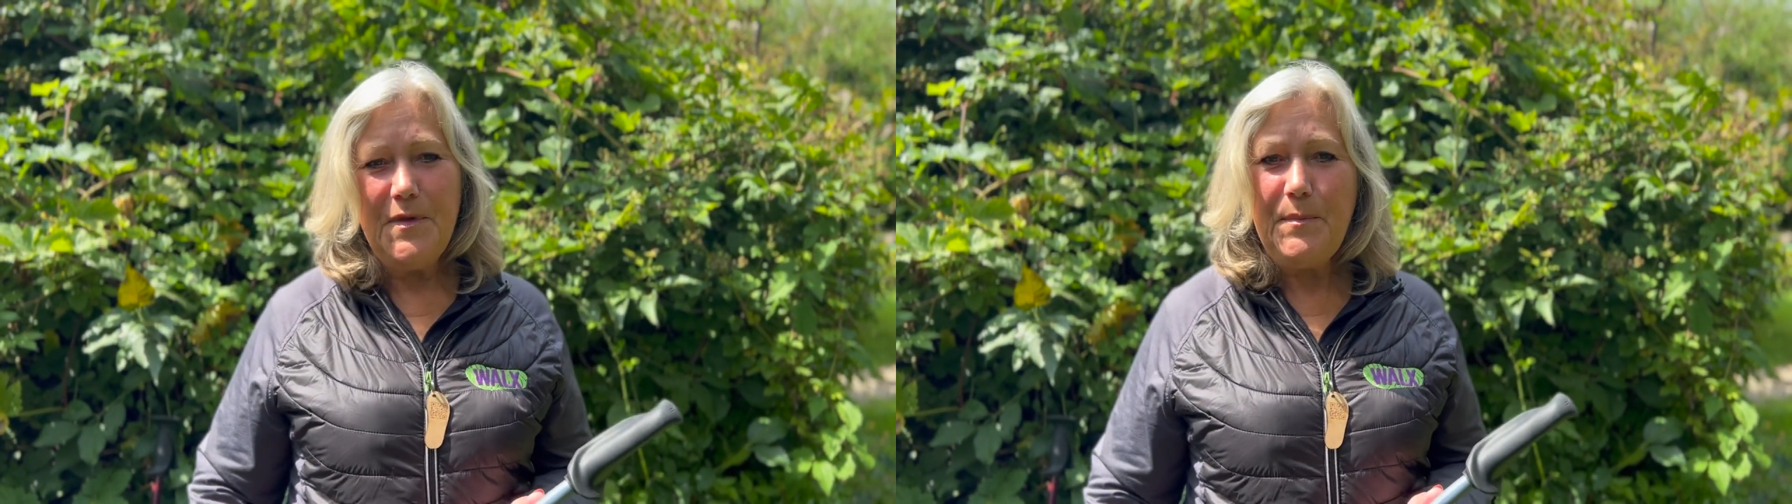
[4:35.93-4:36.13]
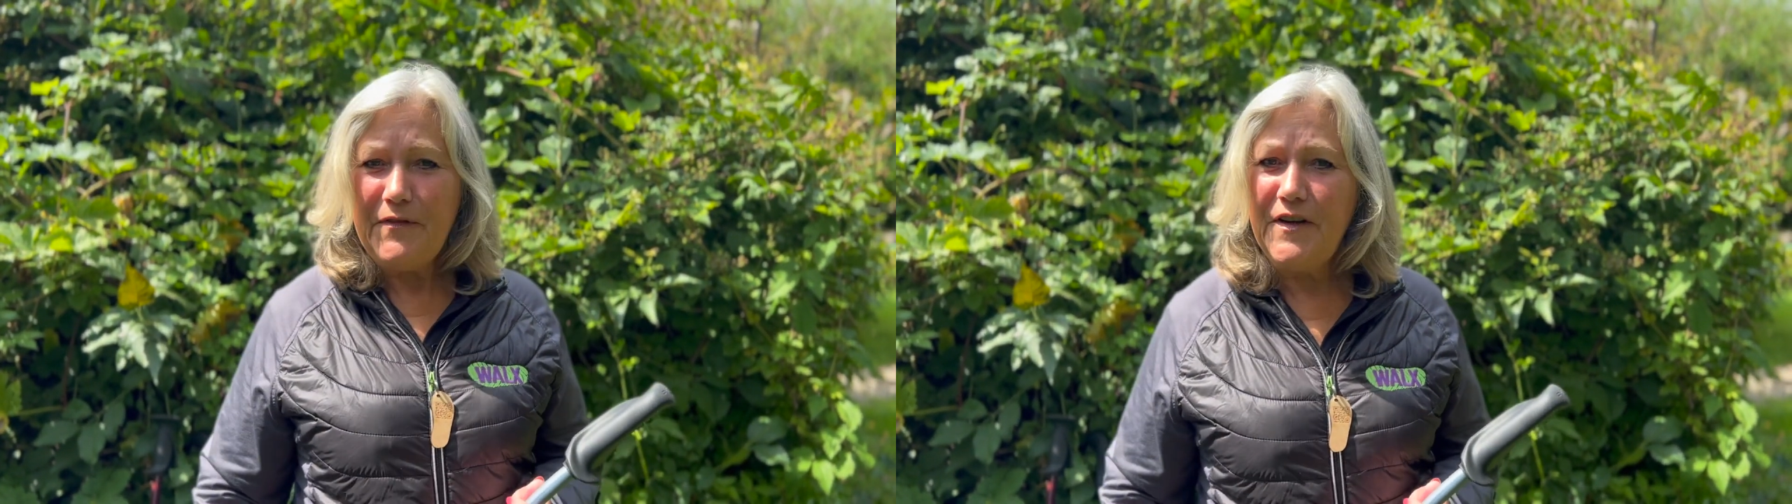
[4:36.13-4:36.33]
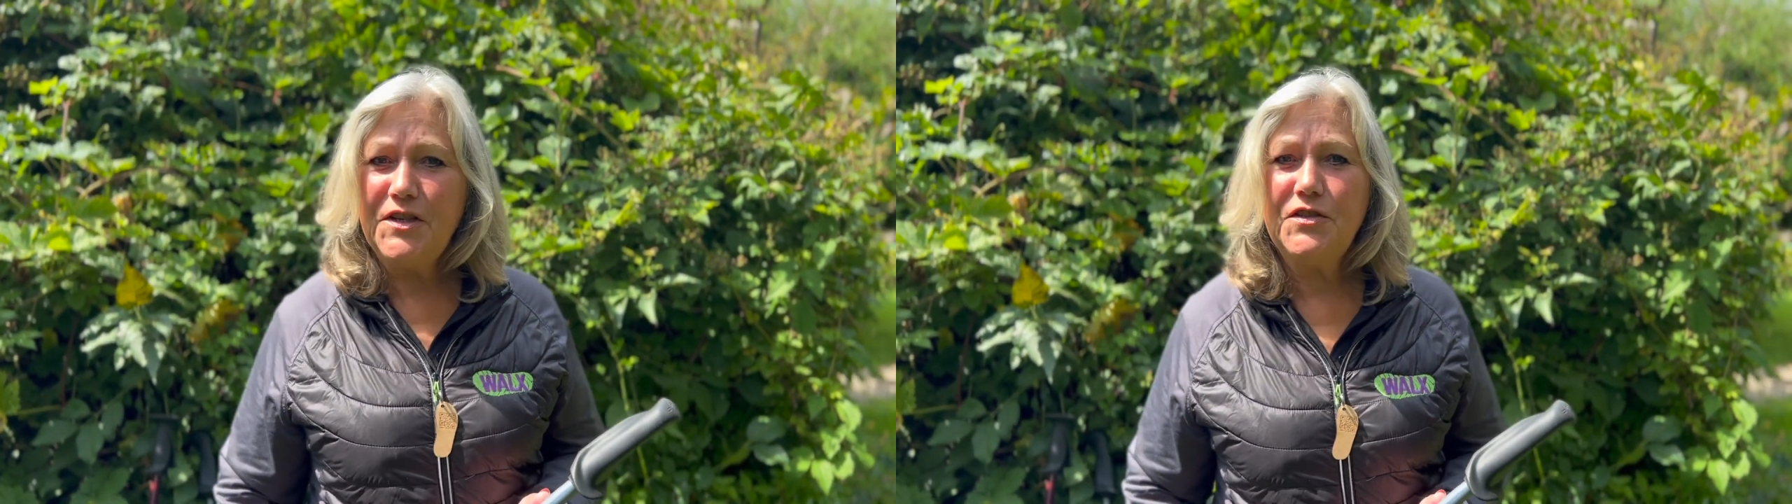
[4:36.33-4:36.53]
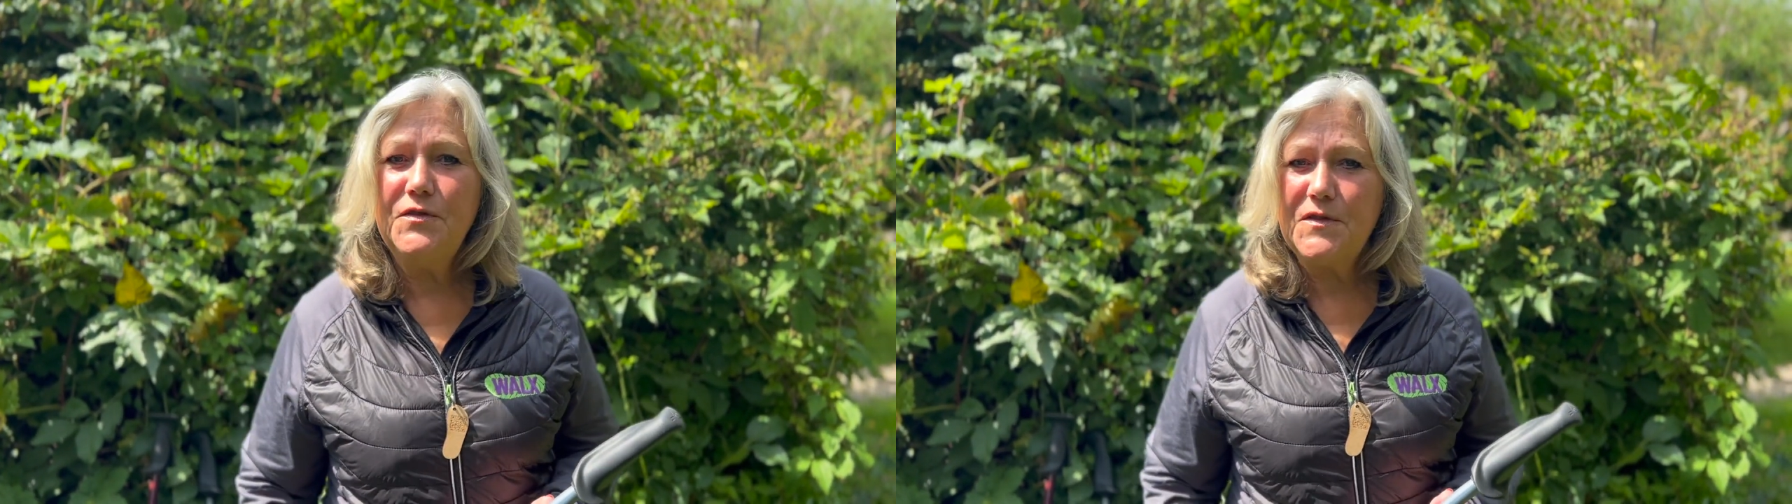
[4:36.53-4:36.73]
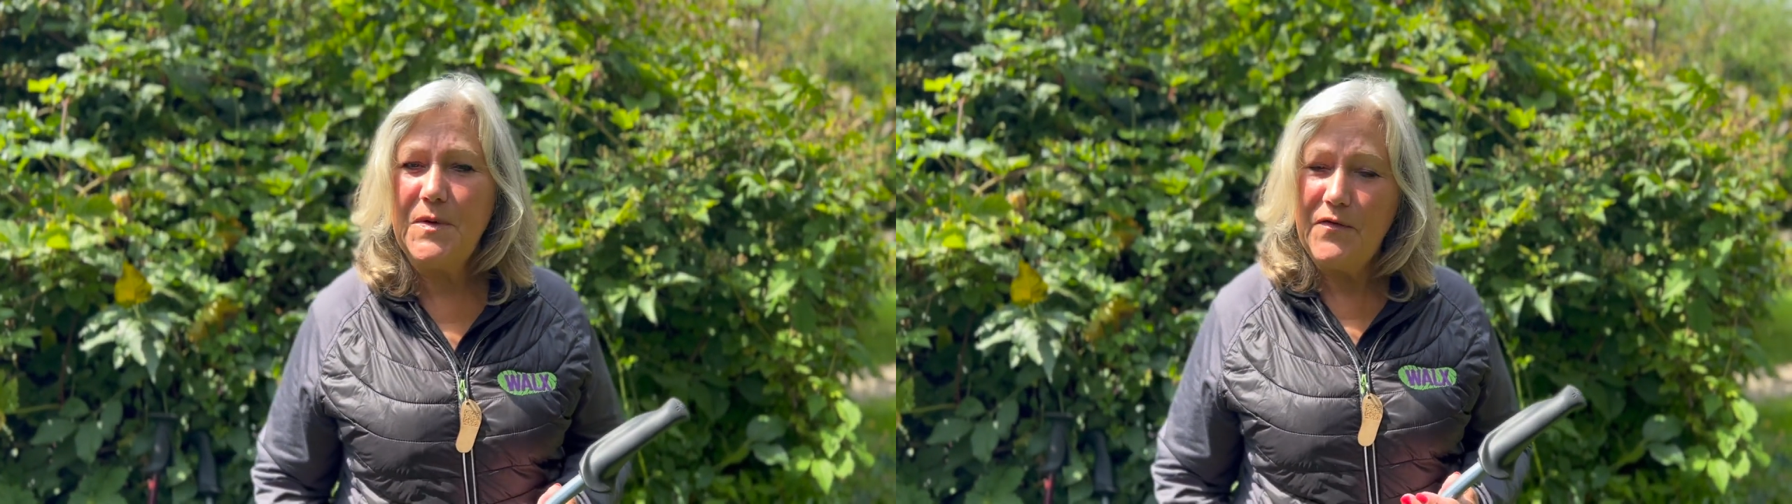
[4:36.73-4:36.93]
the
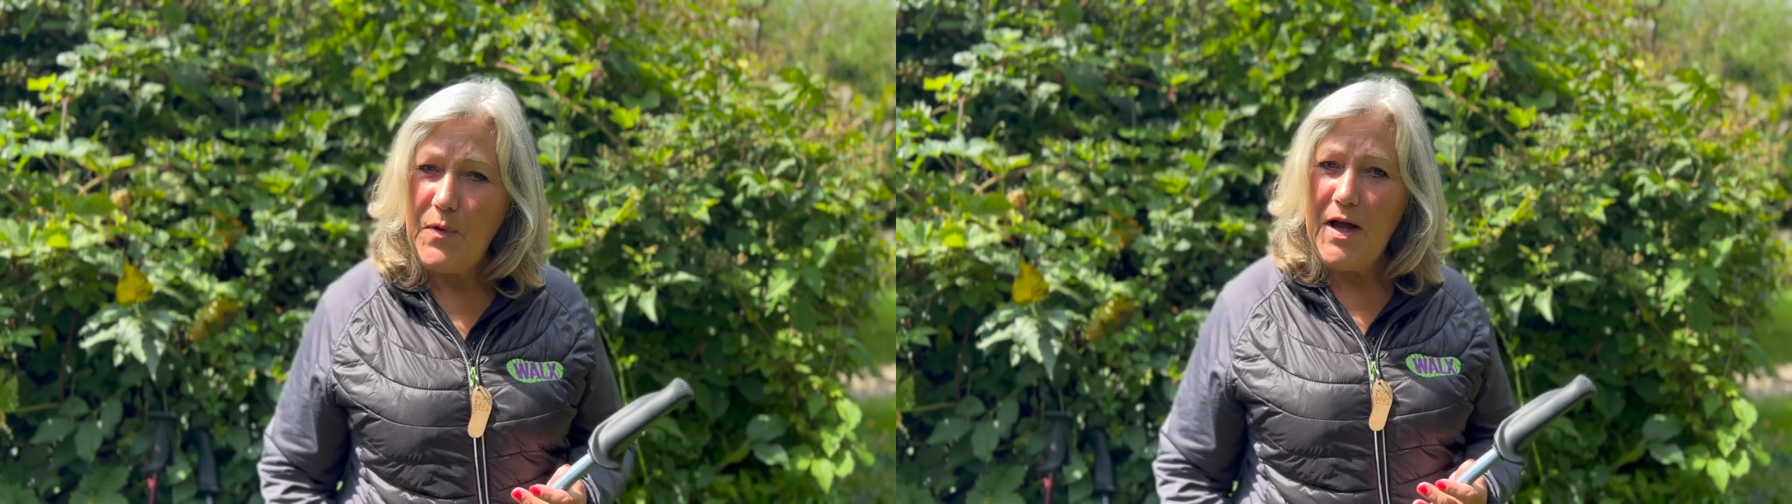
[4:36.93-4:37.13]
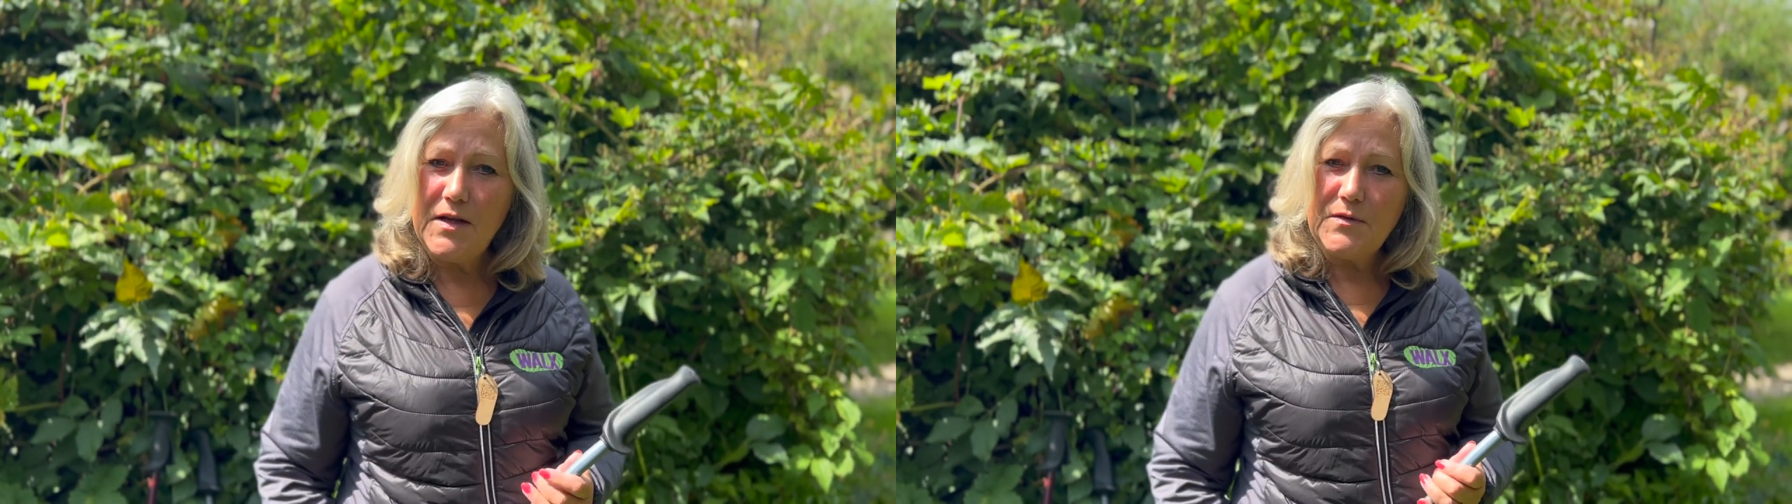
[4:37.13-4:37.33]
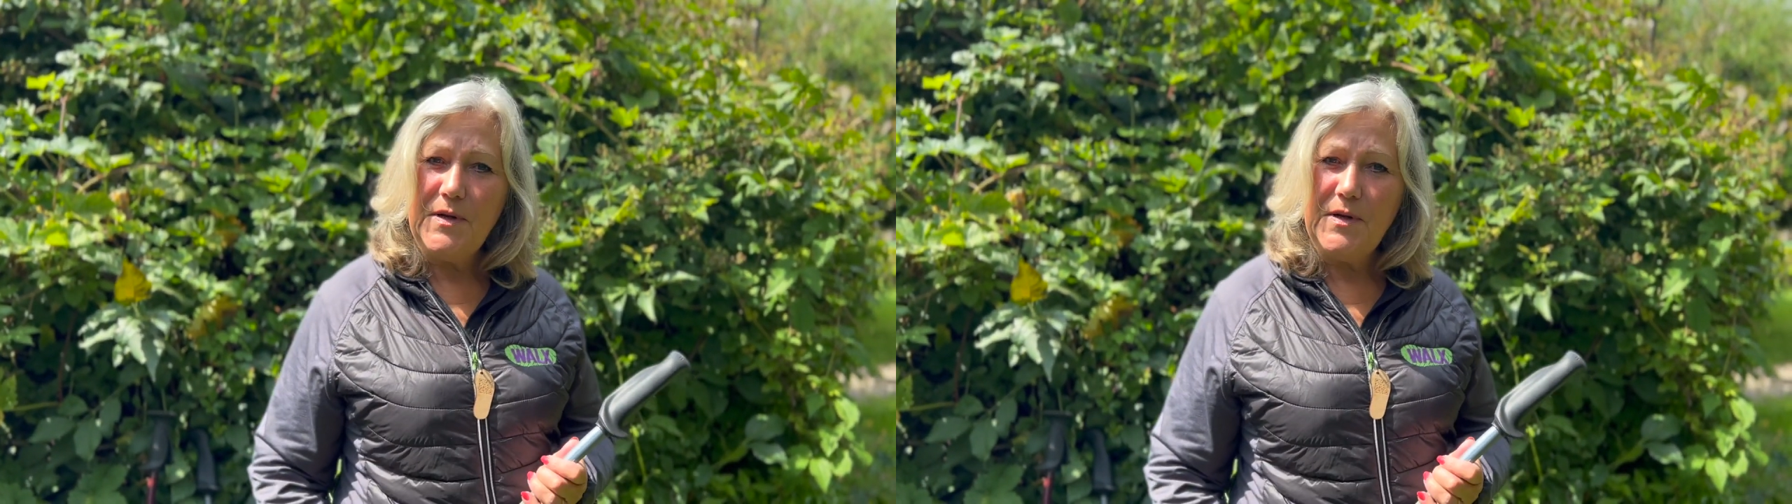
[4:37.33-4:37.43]
professionals we've worked